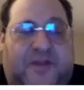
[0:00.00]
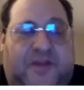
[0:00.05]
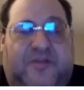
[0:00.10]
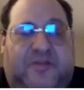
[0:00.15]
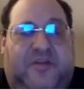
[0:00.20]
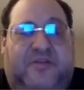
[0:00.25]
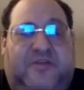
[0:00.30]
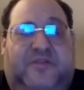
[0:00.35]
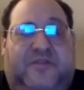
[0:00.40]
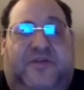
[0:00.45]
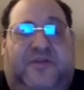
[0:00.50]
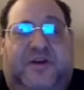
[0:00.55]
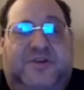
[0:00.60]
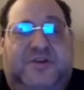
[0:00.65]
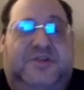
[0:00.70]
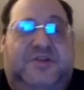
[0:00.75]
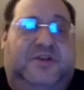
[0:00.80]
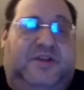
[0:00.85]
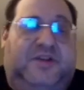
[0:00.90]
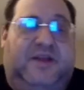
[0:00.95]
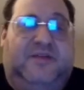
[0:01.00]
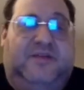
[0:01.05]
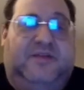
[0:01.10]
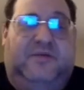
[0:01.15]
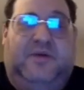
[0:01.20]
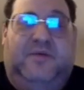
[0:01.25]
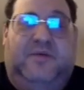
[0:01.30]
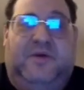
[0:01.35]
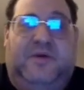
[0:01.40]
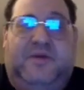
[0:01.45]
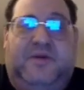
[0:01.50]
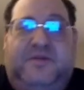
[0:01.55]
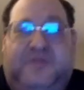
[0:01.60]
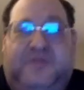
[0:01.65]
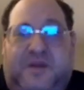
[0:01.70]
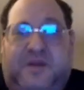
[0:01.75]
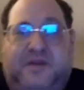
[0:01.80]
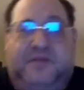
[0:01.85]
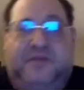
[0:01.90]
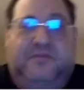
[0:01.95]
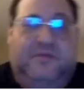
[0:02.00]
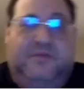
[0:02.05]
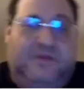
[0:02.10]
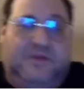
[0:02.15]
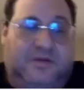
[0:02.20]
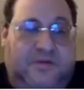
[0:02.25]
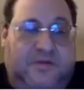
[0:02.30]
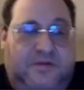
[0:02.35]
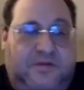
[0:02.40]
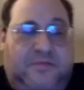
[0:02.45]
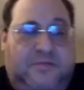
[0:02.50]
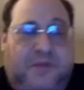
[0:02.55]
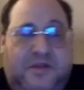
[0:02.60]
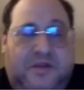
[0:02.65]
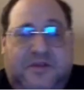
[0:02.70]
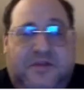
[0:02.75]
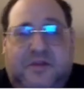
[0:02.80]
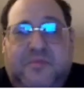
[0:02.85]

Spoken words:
it's just a function that takes a request and returns a response.